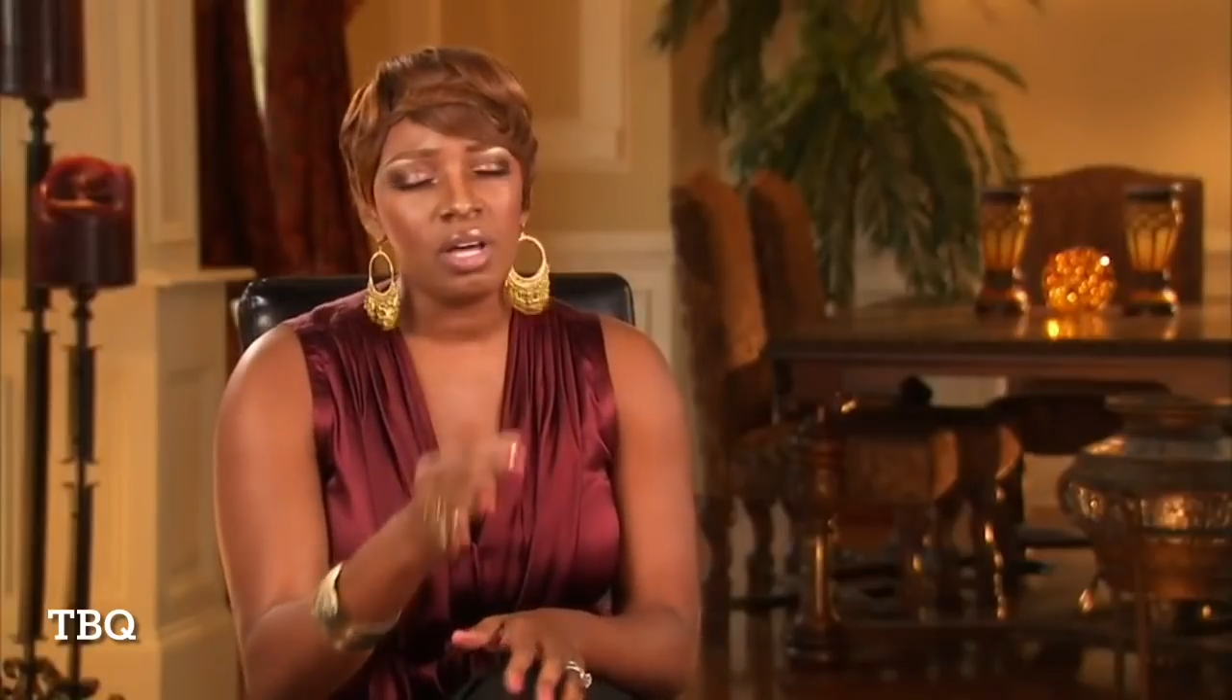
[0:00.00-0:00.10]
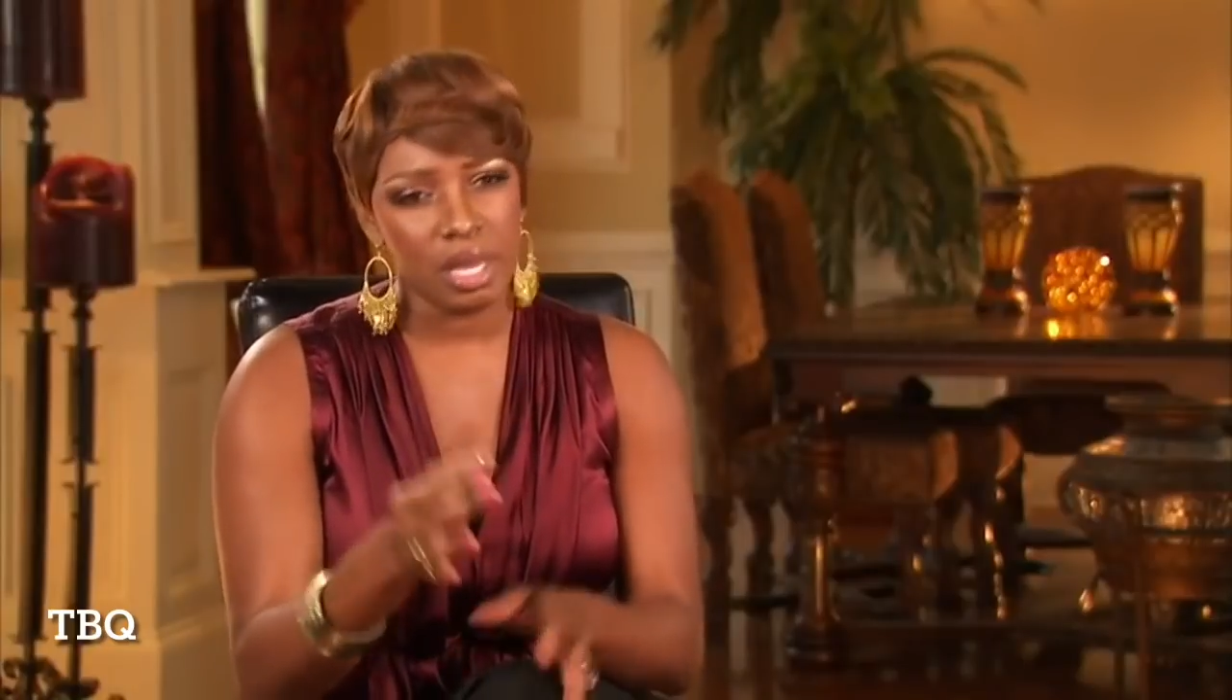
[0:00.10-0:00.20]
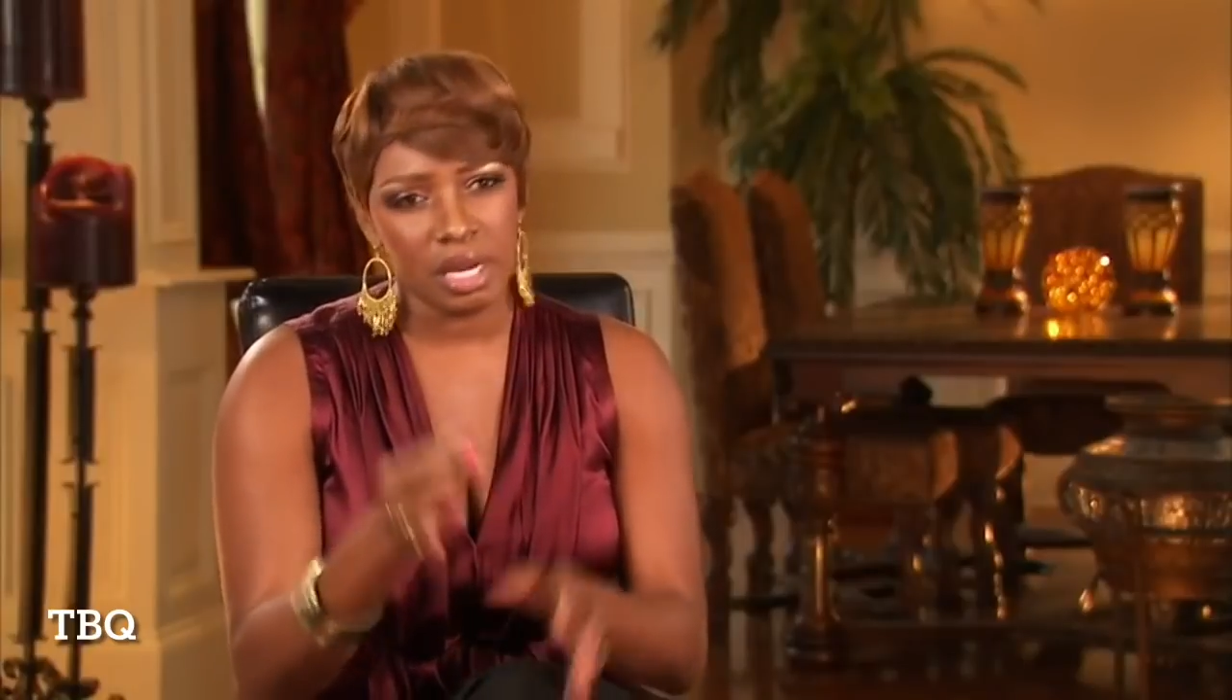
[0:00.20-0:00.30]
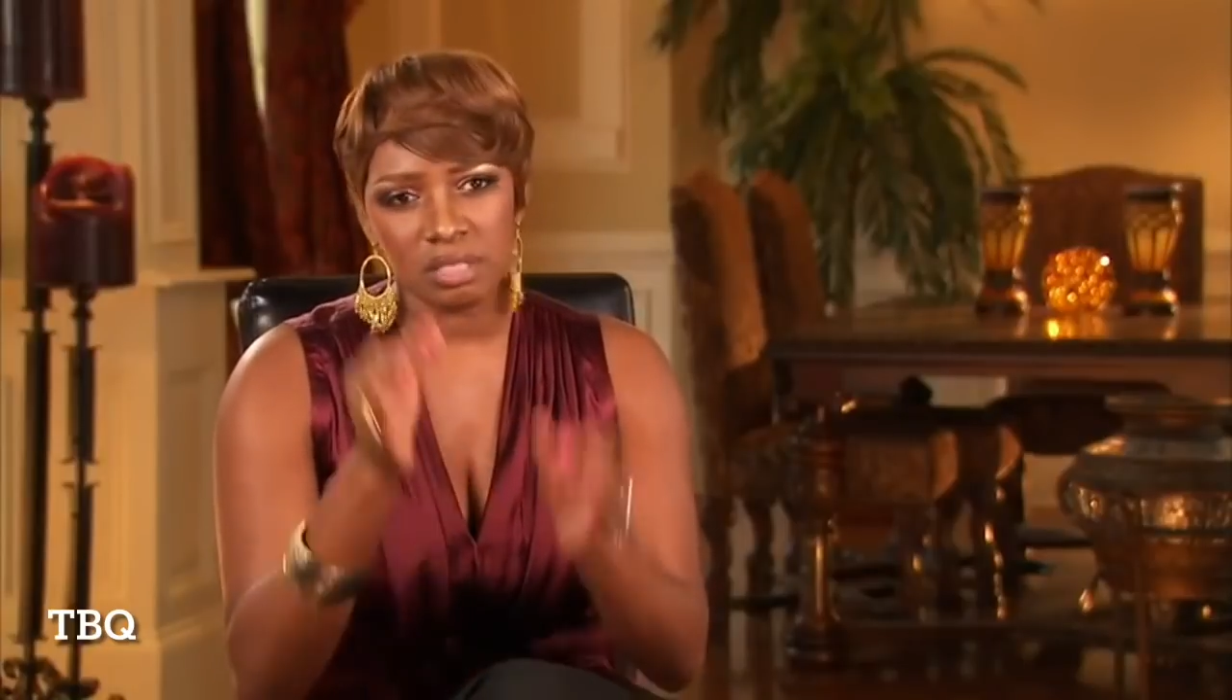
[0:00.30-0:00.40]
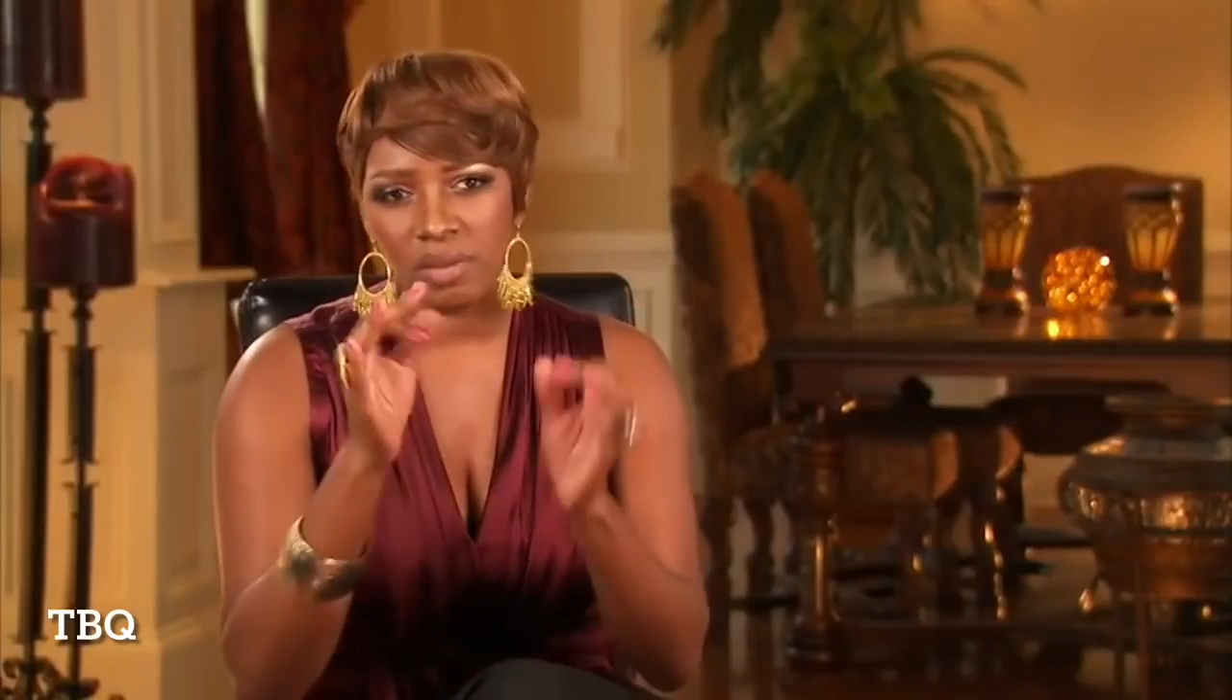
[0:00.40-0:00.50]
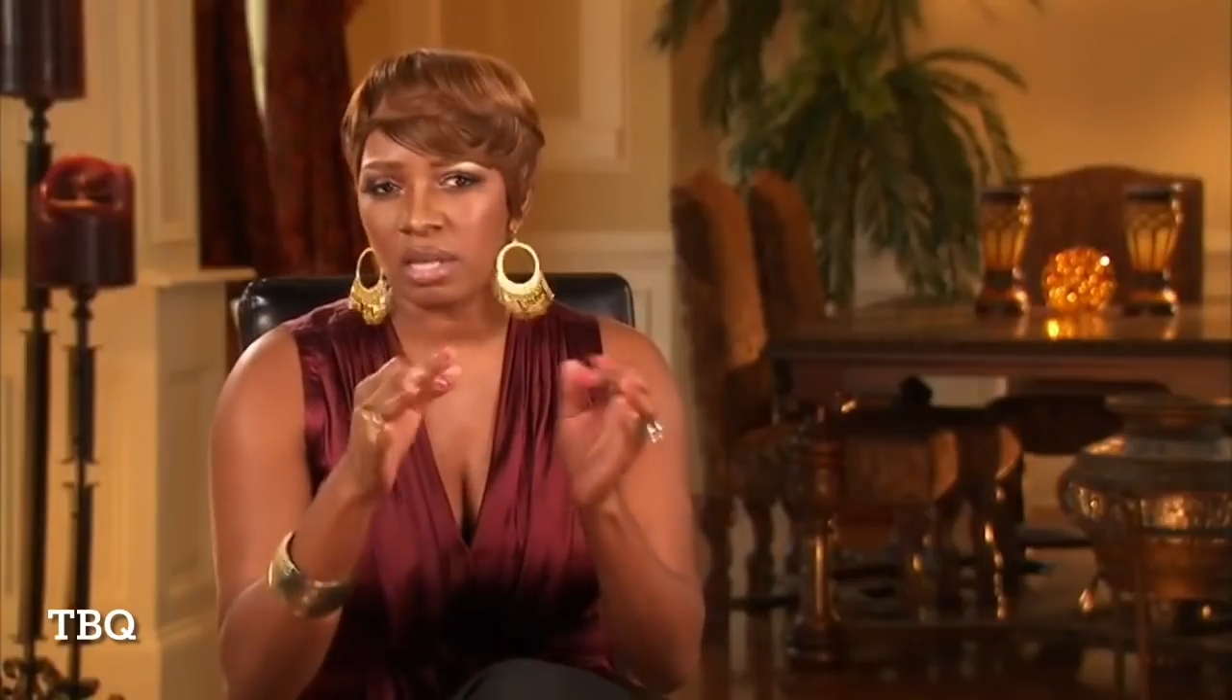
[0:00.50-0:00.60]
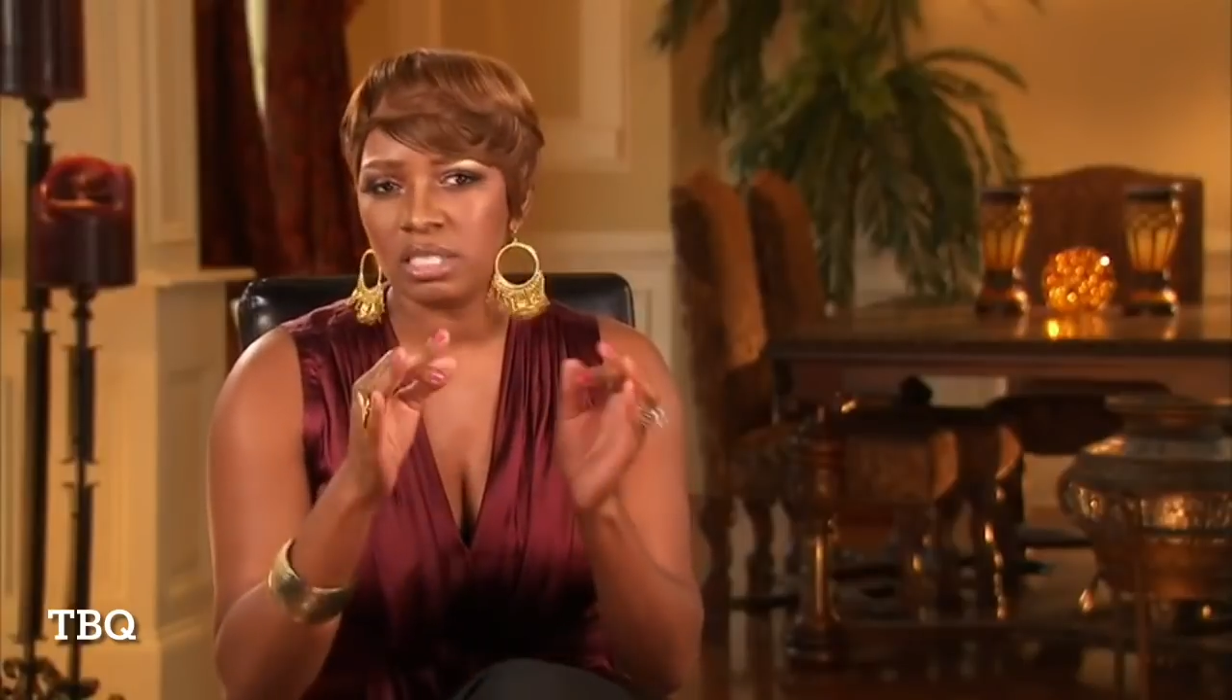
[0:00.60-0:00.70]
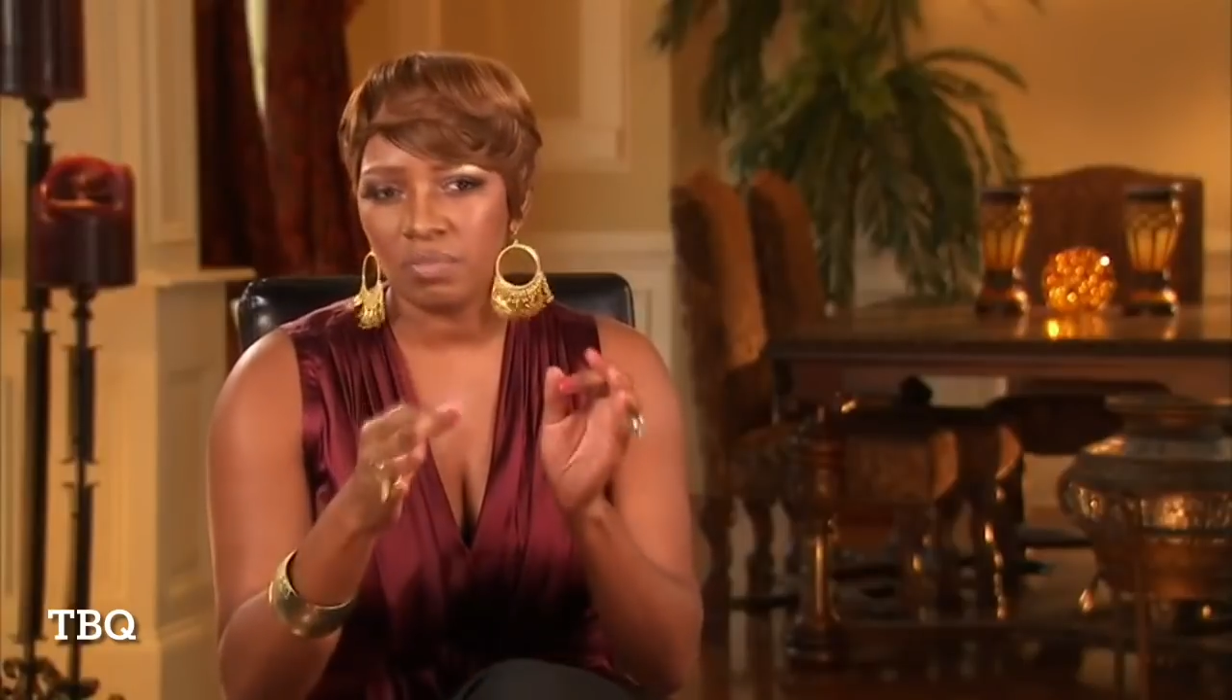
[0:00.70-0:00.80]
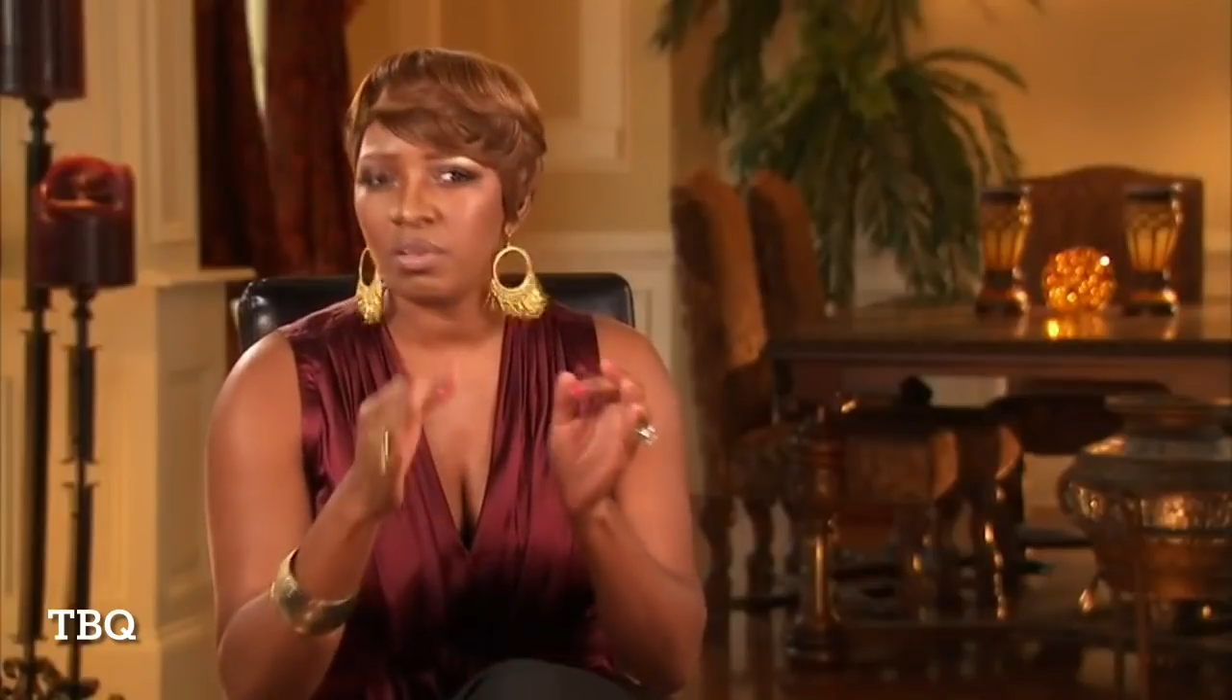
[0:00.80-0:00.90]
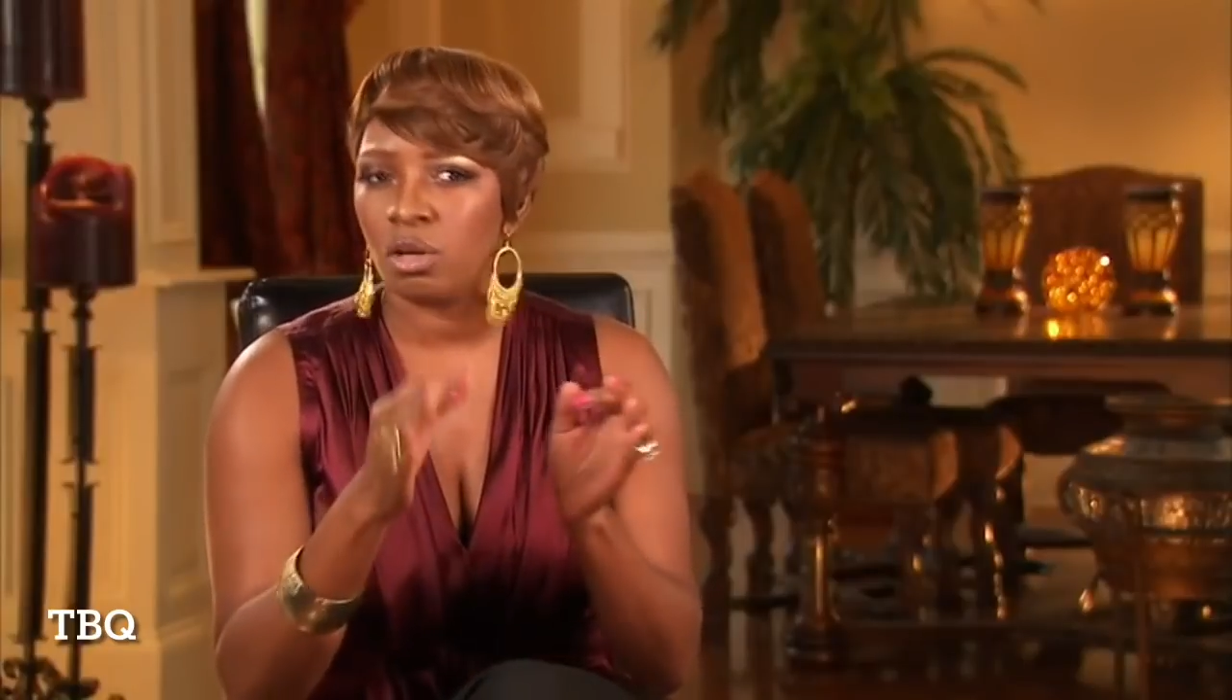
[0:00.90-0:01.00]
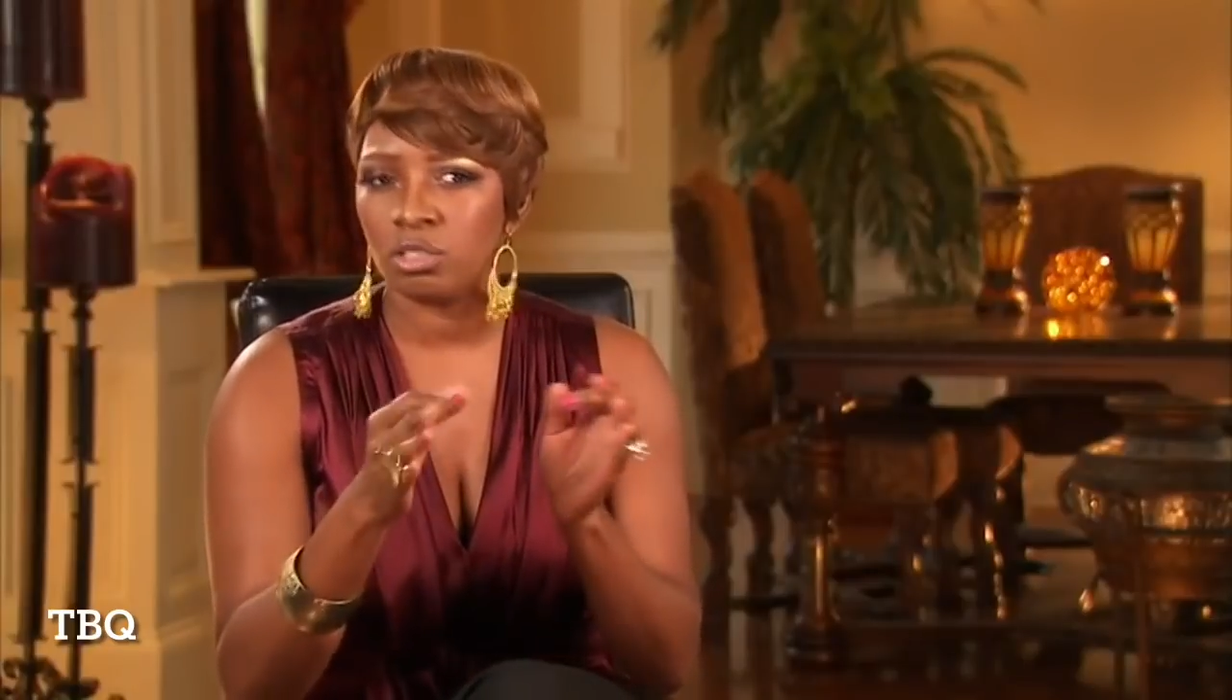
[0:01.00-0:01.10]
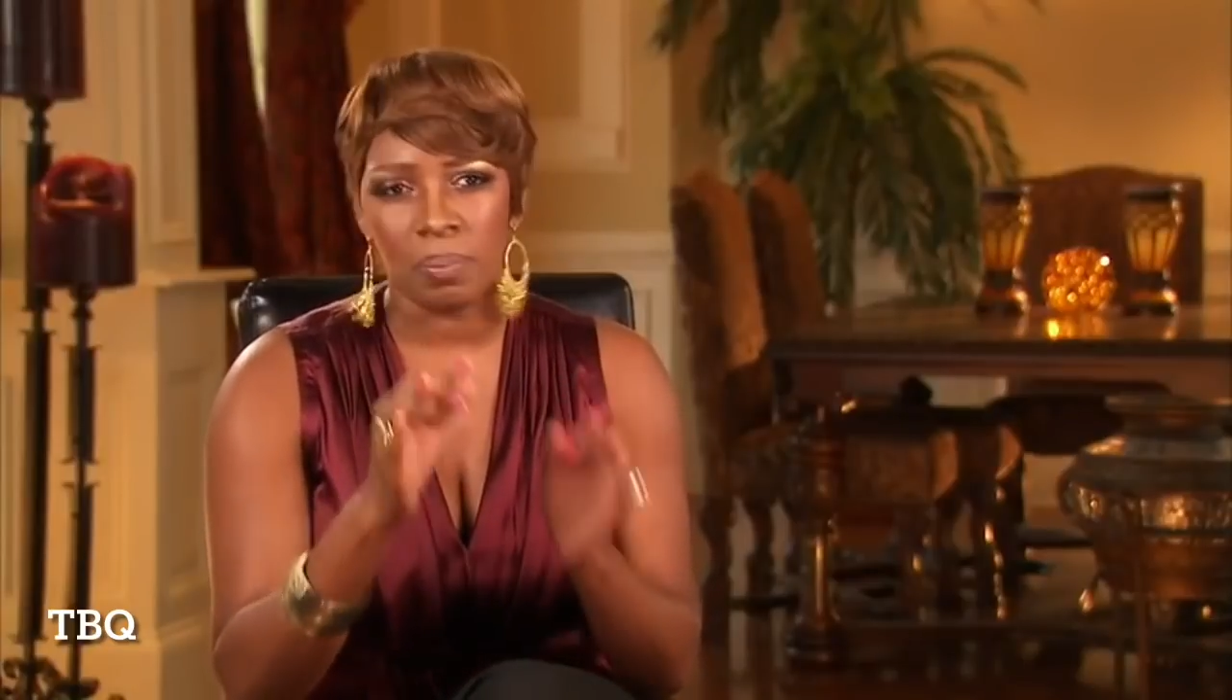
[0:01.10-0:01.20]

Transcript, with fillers: that it's very difficult